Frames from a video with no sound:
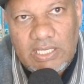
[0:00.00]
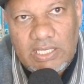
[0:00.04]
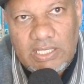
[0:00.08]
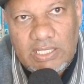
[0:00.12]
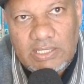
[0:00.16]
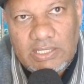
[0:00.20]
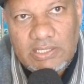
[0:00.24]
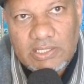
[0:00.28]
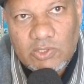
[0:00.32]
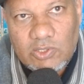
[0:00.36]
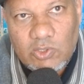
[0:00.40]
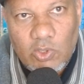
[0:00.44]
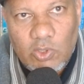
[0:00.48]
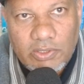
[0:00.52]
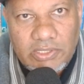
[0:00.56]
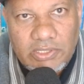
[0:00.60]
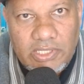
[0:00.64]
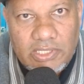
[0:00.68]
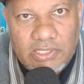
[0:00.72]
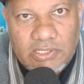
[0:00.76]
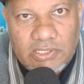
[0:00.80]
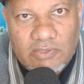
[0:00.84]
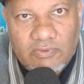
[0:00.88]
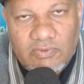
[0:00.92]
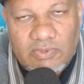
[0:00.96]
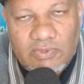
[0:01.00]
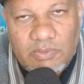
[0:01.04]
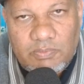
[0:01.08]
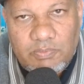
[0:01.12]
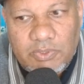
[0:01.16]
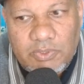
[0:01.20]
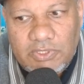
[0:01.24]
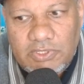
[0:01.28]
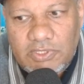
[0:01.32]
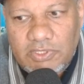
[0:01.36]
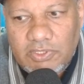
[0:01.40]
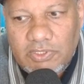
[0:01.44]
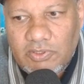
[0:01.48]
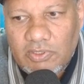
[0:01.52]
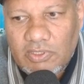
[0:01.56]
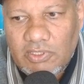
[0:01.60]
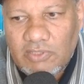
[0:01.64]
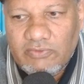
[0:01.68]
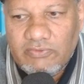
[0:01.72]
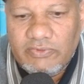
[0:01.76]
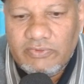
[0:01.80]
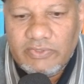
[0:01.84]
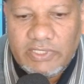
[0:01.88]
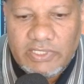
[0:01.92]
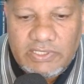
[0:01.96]
in the context of that particular
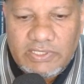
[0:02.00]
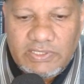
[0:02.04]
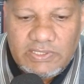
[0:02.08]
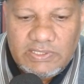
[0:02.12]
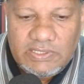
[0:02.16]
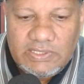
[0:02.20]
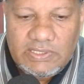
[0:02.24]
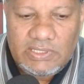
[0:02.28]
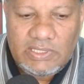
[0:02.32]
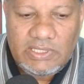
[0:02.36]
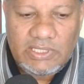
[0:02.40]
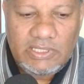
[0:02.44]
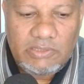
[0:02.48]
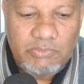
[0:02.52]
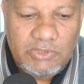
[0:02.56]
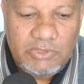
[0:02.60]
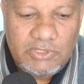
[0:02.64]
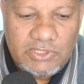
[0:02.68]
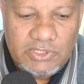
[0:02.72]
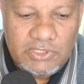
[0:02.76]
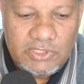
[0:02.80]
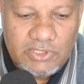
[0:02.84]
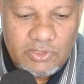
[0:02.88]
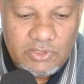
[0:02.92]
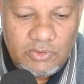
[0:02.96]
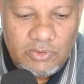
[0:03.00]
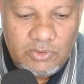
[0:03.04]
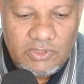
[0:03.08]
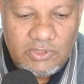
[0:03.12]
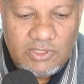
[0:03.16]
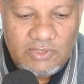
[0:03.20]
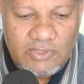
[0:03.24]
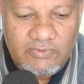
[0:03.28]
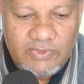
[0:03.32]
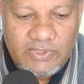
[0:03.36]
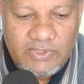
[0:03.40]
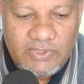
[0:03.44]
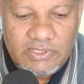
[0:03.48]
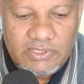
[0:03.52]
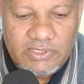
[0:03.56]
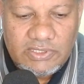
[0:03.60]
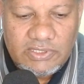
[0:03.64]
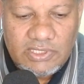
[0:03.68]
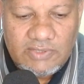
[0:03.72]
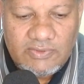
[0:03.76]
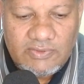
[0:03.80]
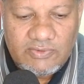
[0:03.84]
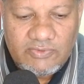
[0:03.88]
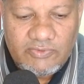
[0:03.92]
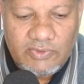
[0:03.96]
verse, and let me just show you that verse
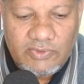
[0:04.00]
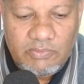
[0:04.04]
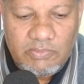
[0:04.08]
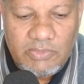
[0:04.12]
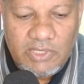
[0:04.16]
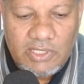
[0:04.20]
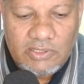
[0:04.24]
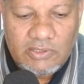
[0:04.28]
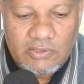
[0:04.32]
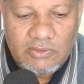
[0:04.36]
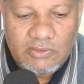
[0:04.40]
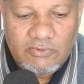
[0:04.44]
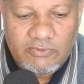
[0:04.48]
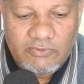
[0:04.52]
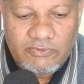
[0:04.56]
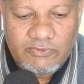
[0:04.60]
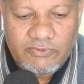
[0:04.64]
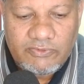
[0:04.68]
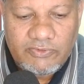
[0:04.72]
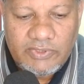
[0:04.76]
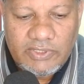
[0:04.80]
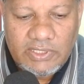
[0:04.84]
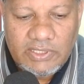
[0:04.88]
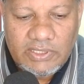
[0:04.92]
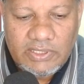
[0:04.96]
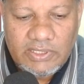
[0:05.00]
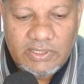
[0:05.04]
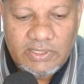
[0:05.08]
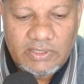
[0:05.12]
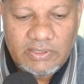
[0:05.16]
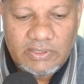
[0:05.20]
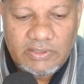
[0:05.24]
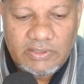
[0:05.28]
just for a matter of uh,